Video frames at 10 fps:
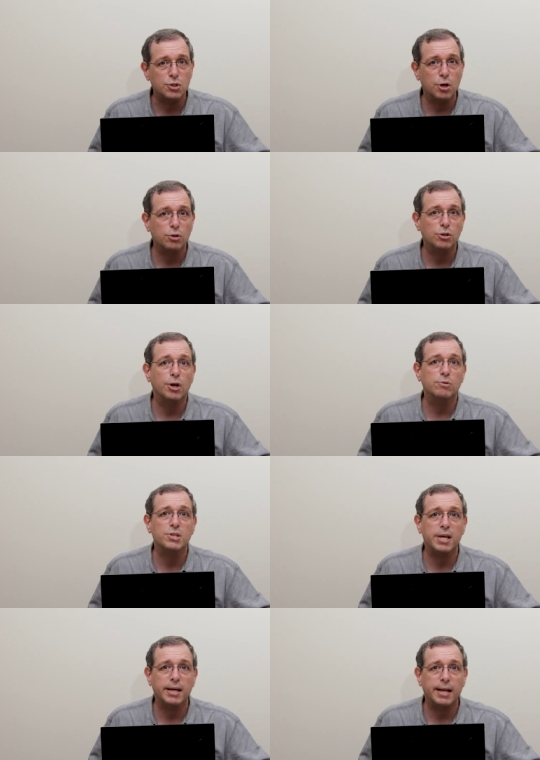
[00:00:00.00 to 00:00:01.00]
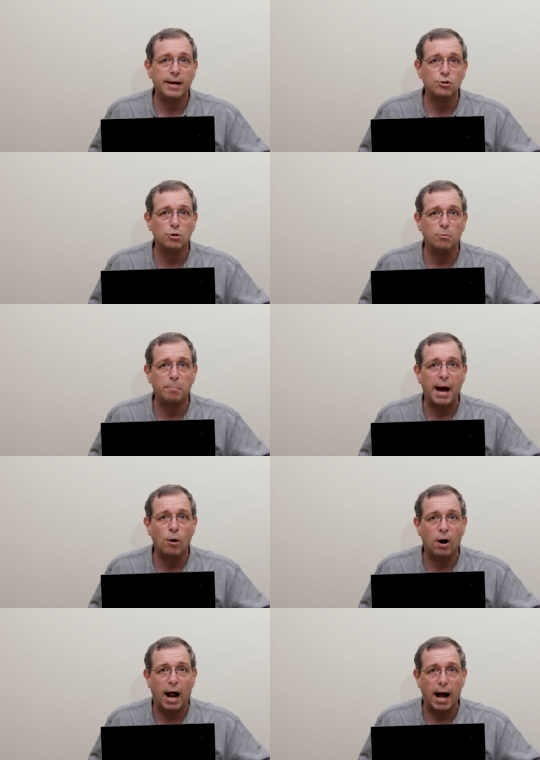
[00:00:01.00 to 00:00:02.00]
so you don't see an actual
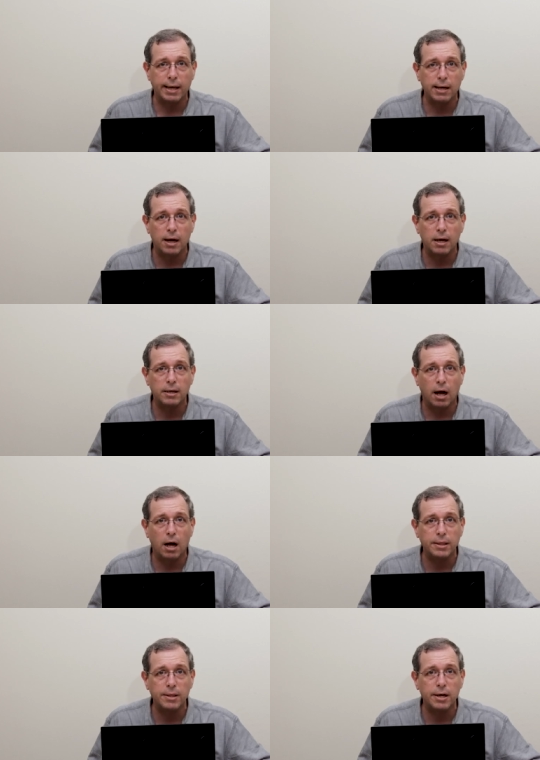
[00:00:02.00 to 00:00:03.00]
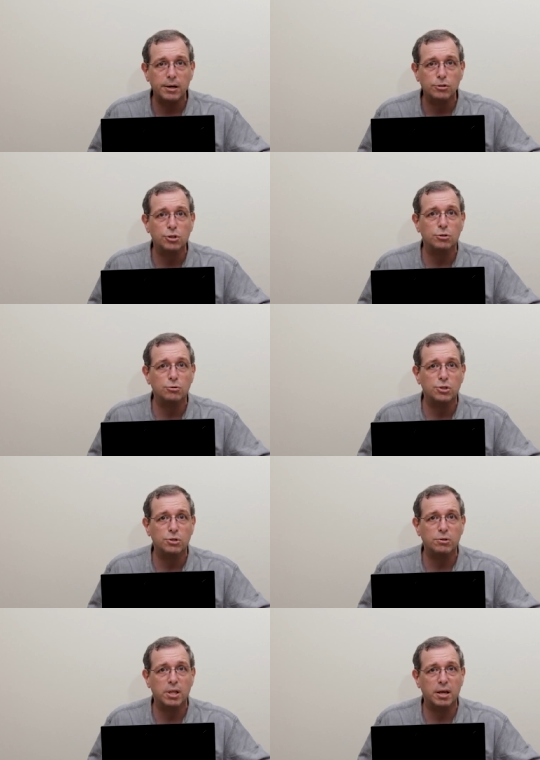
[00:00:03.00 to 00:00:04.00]
power icon on there due
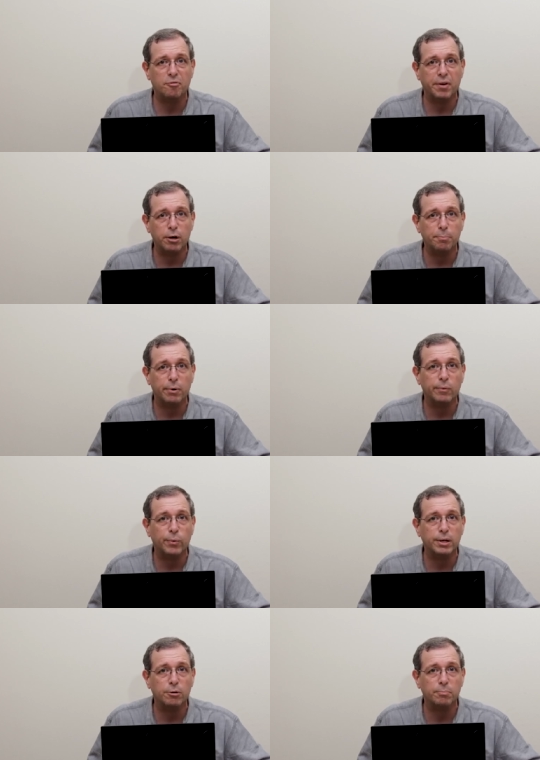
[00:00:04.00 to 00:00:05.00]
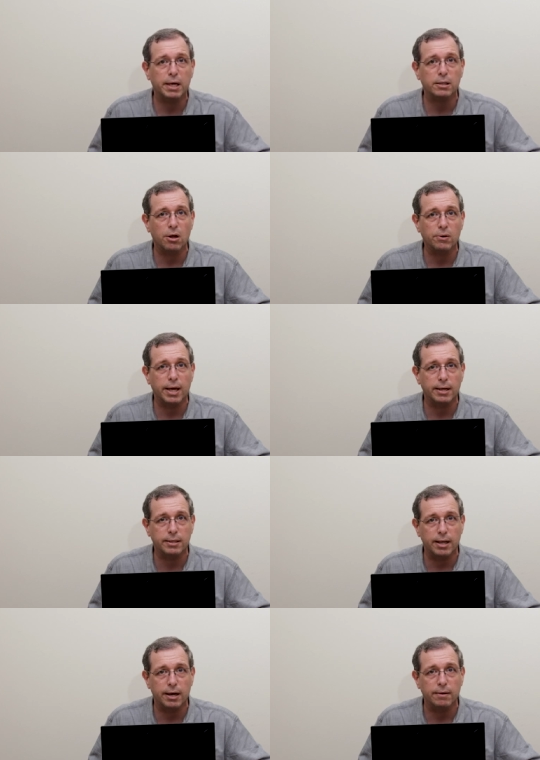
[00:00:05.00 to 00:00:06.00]
to the fingerprint reader being
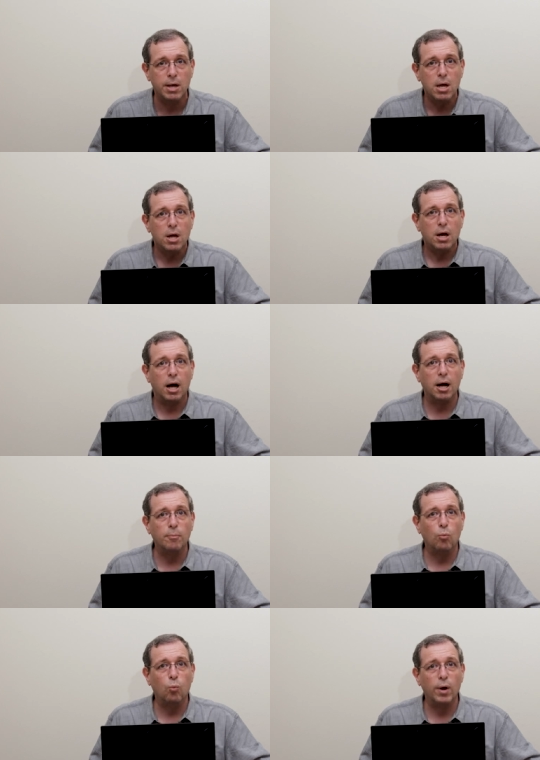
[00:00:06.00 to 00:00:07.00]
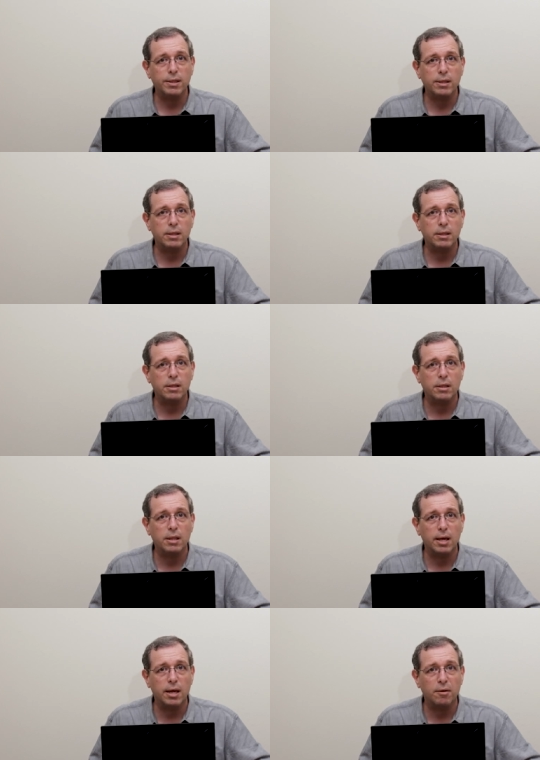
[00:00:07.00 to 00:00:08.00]
located there. Um, with
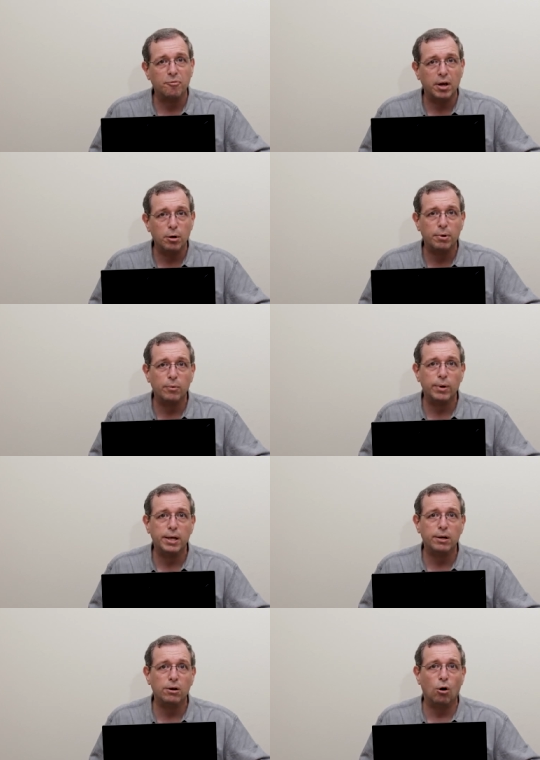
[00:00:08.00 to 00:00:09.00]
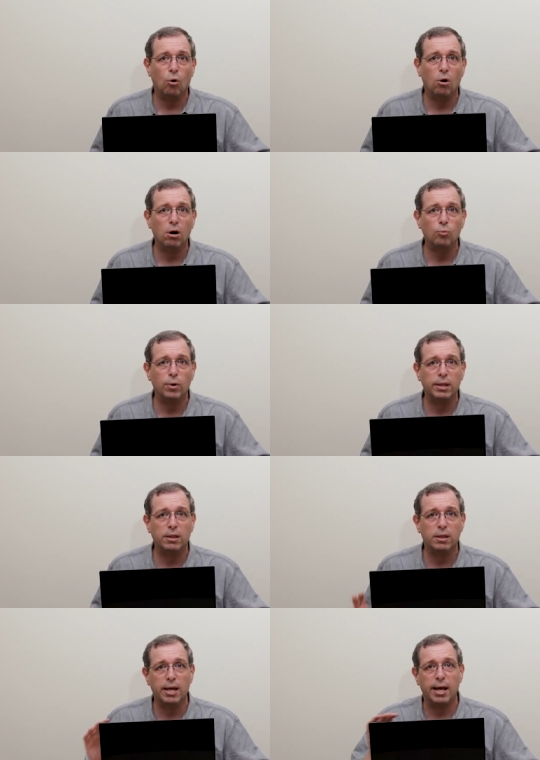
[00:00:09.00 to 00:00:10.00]
the fingerprint reader or
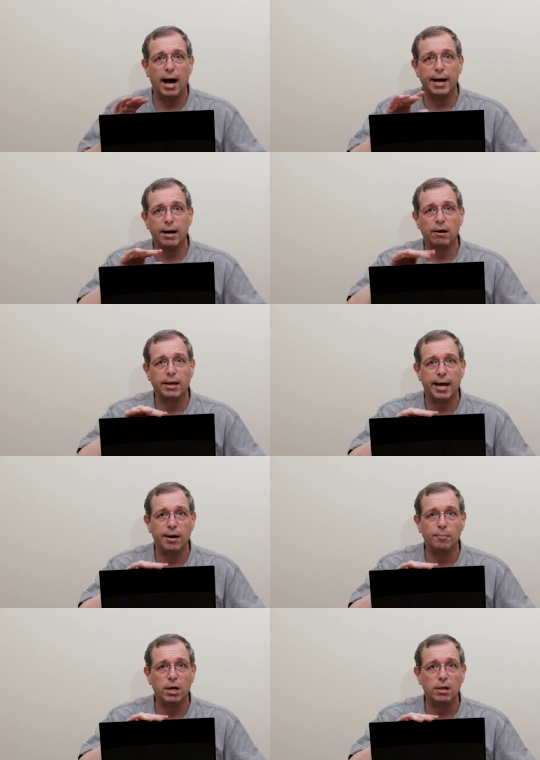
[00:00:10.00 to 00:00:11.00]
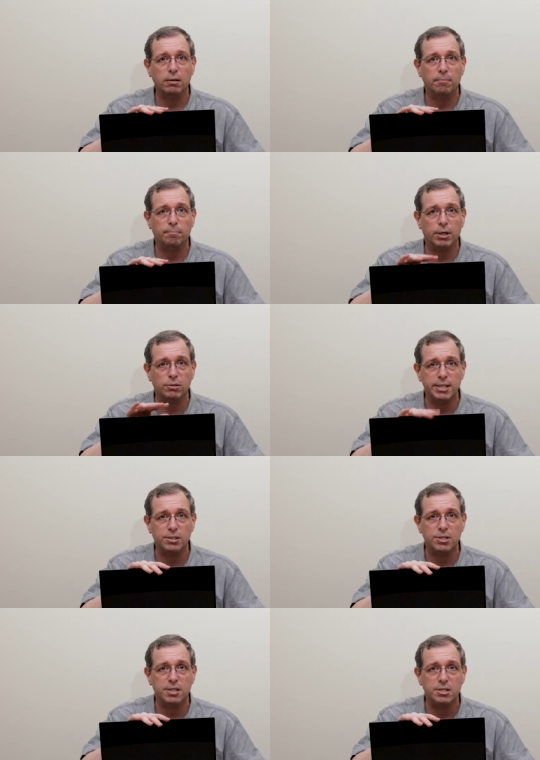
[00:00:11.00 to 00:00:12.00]
with the IR camera built
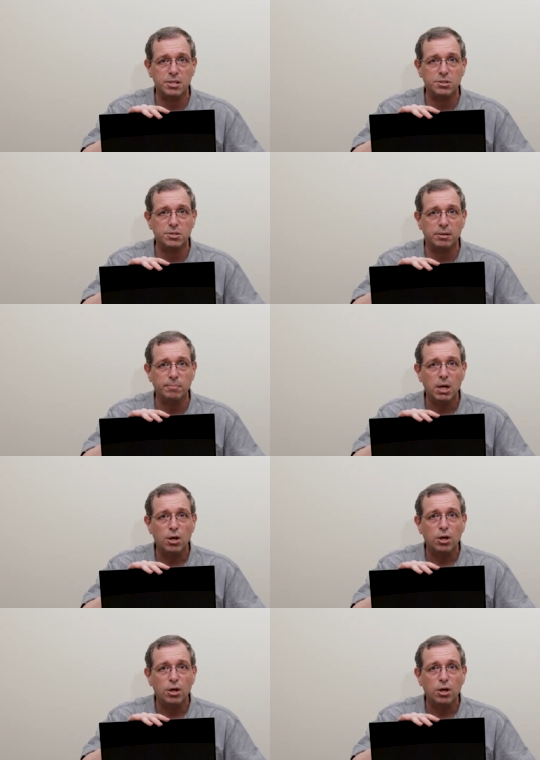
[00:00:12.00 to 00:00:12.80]
into the system,